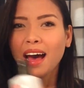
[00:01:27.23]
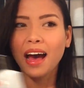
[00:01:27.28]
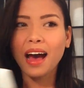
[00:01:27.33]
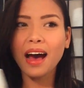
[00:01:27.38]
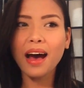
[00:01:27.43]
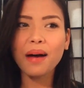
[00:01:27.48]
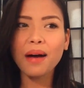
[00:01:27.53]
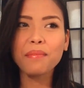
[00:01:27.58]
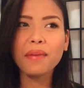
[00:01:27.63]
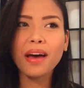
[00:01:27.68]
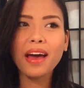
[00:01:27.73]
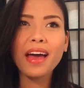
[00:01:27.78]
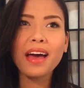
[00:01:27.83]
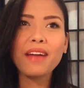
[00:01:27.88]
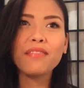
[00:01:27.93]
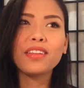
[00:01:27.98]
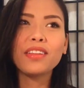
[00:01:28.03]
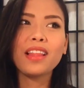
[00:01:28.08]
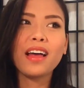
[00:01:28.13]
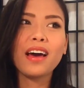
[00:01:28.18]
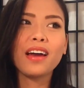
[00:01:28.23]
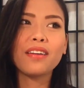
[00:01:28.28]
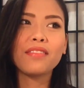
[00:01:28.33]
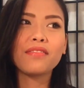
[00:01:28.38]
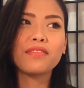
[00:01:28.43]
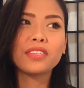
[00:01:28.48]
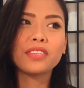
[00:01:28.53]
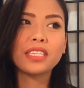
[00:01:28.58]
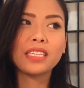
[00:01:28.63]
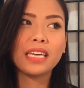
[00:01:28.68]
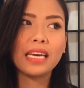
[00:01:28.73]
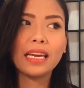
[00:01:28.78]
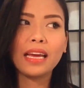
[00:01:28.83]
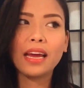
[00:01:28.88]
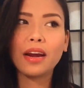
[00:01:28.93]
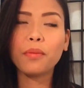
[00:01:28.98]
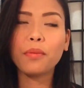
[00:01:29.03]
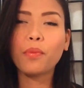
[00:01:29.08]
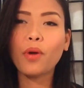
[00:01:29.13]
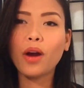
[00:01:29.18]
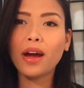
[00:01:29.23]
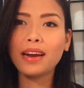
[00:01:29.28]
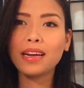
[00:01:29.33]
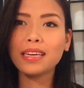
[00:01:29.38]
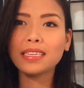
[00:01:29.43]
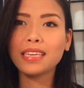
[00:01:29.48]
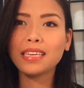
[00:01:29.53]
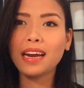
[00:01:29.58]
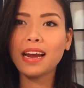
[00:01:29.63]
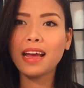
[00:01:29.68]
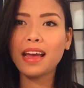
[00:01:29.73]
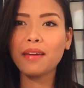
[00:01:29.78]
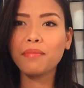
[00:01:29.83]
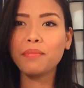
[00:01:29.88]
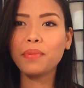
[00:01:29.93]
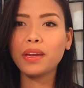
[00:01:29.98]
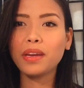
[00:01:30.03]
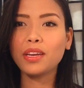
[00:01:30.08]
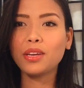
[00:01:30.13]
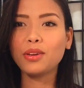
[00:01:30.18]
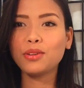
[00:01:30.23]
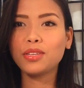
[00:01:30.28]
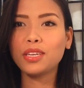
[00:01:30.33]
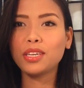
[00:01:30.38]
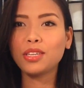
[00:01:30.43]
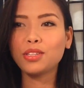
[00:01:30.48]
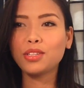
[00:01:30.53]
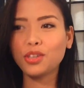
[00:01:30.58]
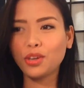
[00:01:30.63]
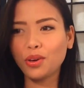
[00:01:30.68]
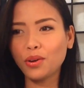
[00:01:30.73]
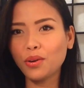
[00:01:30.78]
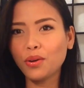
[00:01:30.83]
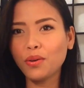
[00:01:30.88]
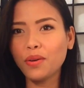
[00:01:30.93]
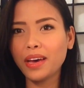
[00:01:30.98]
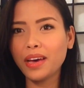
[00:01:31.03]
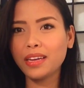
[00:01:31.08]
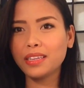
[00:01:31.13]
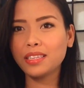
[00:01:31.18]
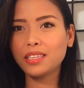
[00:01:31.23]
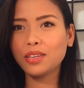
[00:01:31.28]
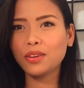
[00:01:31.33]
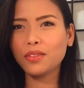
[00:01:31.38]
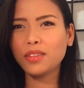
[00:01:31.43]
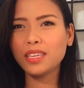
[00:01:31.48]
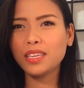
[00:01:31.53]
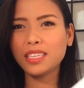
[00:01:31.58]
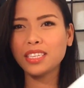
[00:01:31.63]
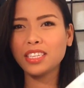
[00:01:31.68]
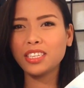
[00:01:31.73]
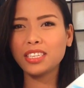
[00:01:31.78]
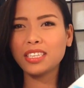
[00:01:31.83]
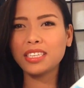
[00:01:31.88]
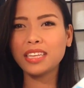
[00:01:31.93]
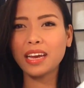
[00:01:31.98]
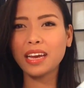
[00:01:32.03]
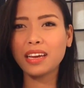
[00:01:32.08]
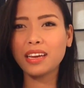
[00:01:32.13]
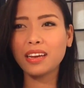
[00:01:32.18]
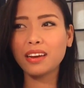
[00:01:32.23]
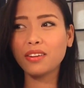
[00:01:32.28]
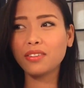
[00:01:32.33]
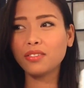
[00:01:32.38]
I have a lot of skincare products that I have been using too, and so this just like